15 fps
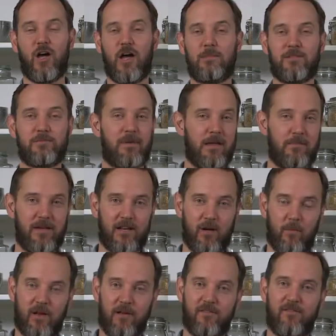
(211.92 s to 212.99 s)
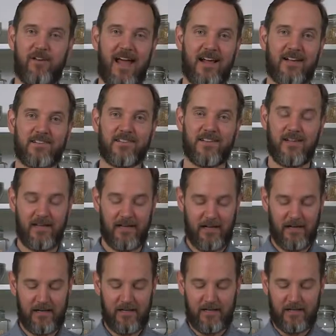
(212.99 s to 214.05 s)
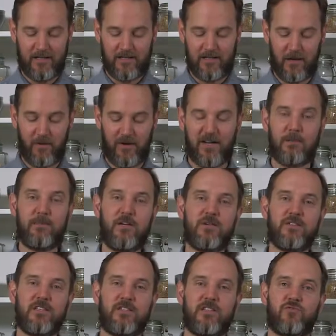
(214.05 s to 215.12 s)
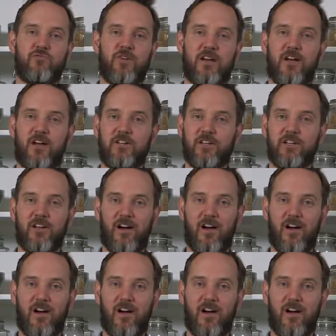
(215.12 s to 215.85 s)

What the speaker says: herbs and maybe a little bit of flax. So we're going to be using this red onion.